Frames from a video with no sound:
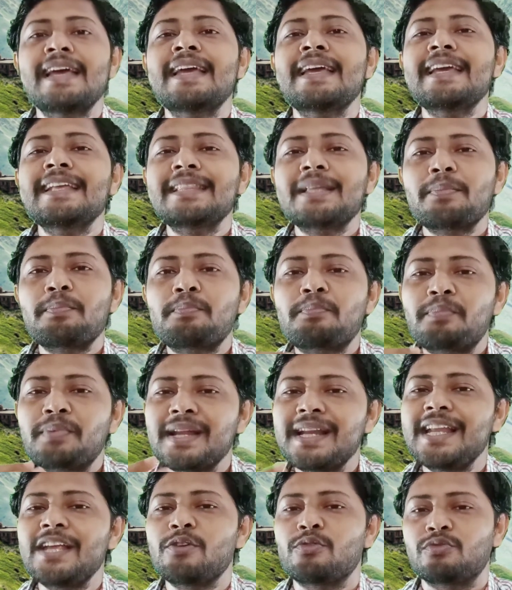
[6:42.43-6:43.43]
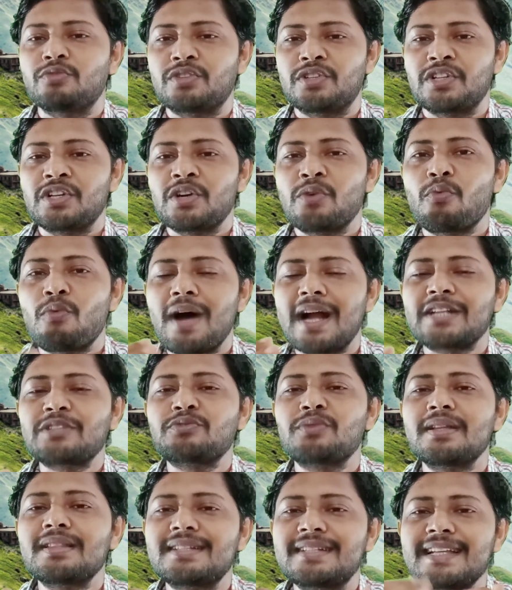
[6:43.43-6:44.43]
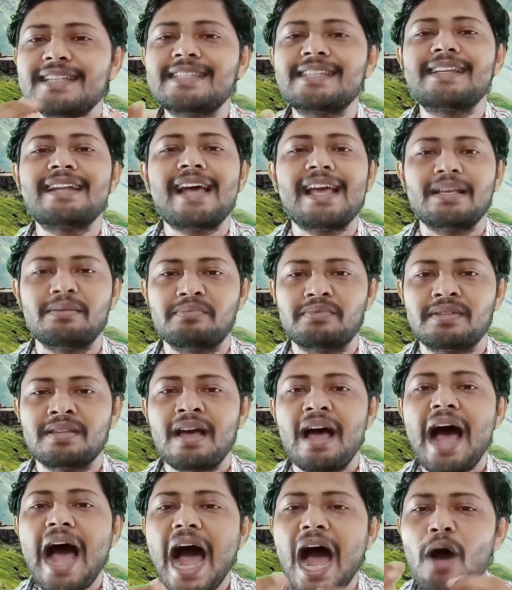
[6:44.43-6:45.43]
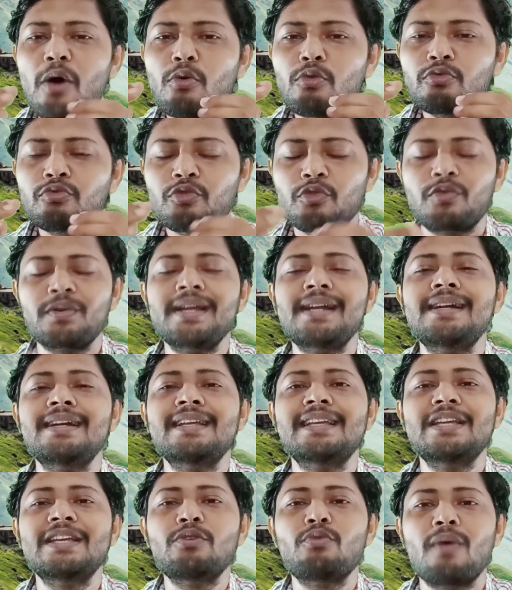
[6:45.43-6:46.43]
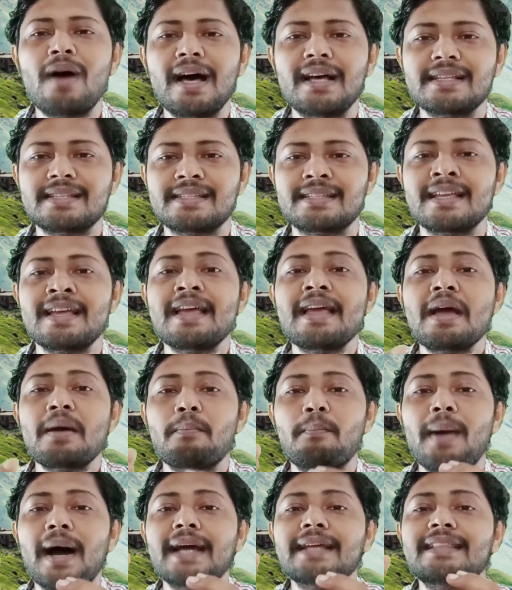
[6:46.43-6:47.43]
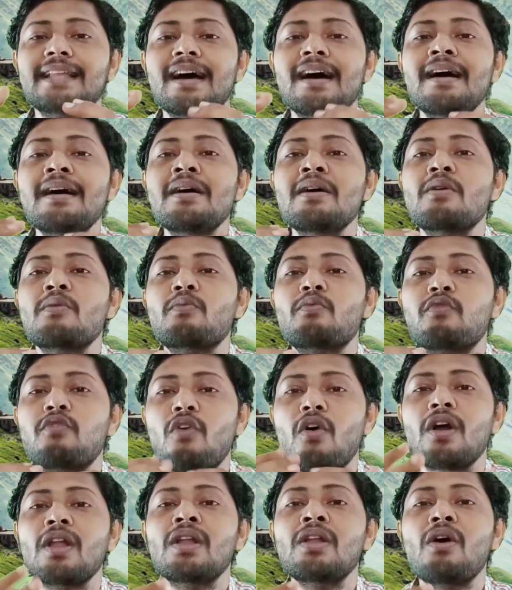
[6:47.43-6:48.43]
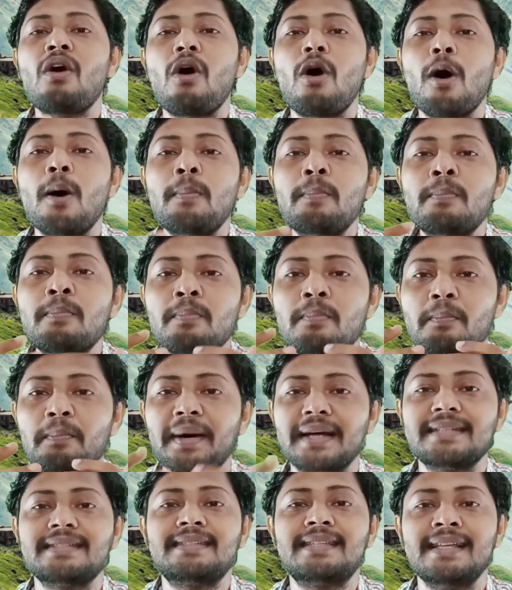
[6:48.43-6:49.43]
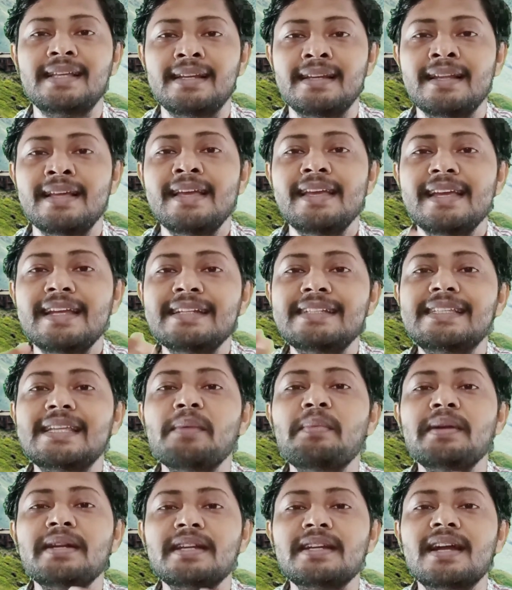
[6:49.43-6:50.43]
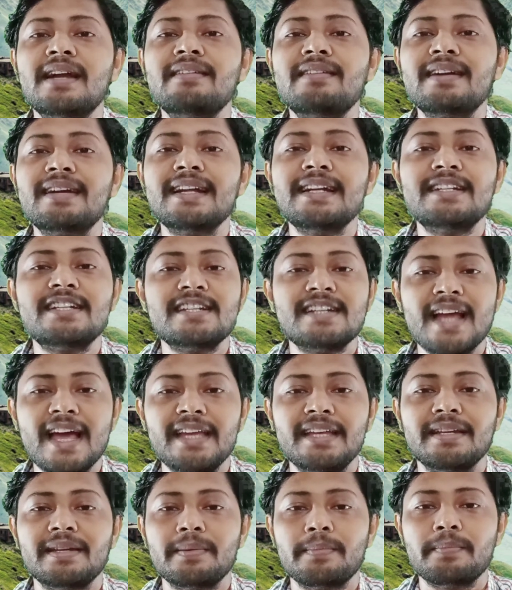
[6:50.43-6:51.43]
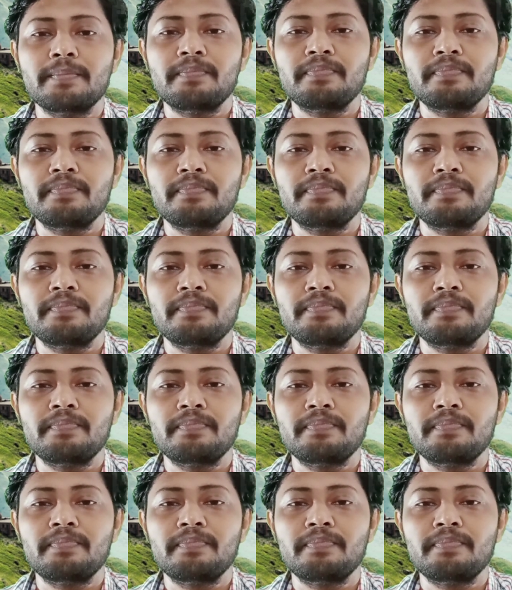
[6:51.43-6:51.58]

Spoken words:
In the Prelude, Wordsworth describes how thrilled he was by the fall of Bastille in 1789.